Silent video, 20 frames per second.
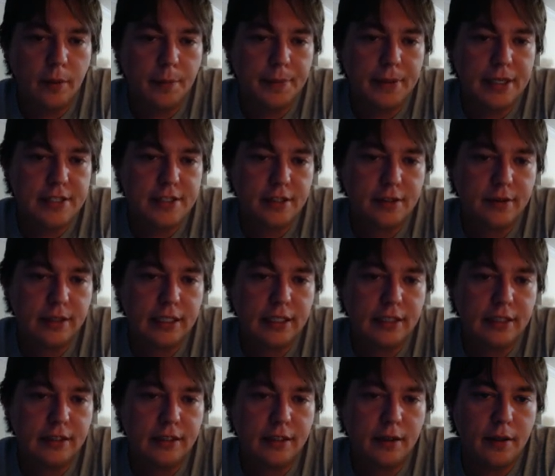
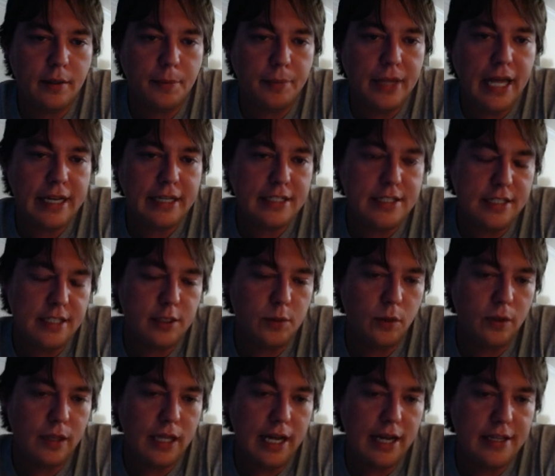basically black has
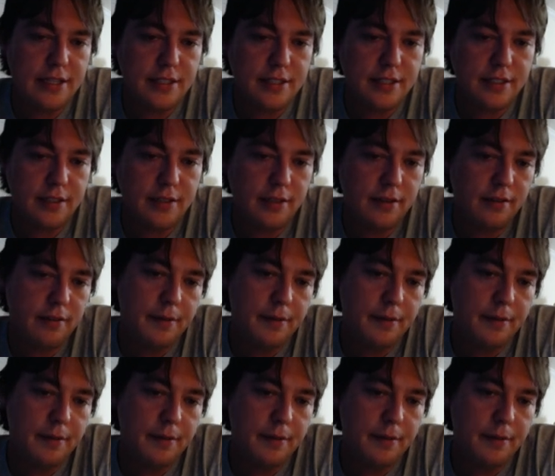equalized,